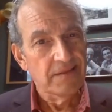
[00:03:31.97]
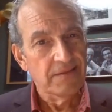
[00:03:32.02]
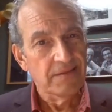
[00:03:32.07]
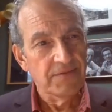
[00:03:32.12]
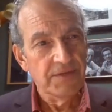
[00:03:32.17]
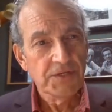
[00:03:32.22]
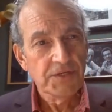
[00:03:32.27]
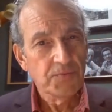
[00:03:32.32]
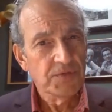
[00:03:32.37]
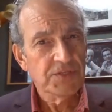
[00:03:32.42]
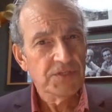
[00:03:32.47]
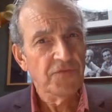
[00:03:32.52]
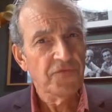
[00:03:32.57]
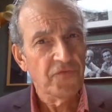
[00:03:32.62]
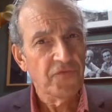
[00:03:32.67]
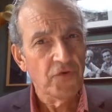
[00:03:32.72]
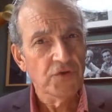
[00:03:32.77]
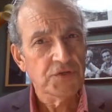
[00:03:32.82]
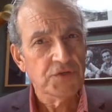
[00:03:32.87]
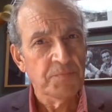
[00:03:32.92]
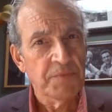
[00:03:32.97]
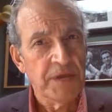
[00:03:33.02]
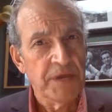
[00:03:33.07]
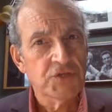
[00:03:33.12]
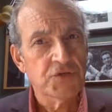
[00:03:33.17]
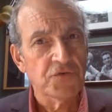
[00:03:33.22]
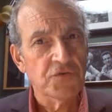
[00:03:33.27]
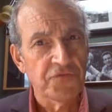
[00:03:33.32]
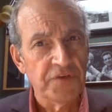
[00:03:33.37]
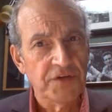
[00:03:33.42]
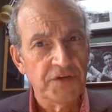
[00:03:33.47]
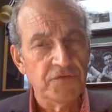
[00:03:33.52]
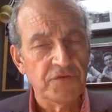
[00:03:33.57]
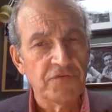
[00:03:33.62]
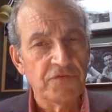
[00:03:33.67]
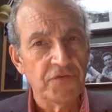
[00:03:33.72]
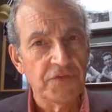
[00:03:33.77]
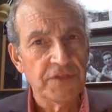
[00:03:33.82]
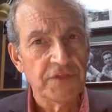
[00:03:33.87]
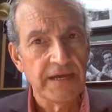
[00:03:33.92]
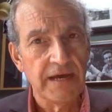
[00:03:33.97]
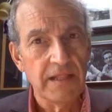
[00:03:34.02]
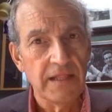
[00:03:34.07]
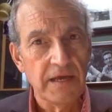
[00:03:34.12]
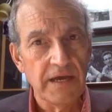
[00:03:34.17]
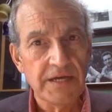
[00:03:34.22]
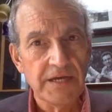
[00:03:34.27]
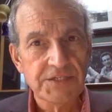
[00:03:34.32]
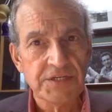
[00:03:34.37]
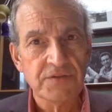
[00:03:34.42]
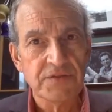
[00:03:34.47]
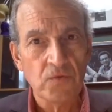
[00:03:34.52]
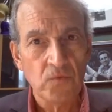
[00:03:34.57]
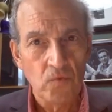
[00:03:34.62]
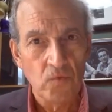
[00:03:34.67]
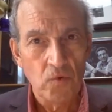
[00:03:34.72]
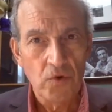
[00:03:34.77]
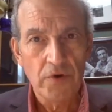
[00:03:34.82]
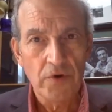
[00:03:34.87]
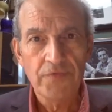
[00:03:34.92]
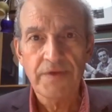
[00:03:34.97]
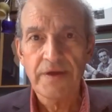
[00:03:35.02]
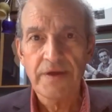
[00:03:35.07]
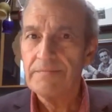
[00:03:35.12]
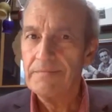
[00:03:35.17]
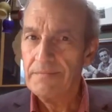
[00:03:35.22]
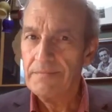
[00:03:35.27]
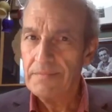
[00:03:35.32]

this was the first major victory for the Allies in the war that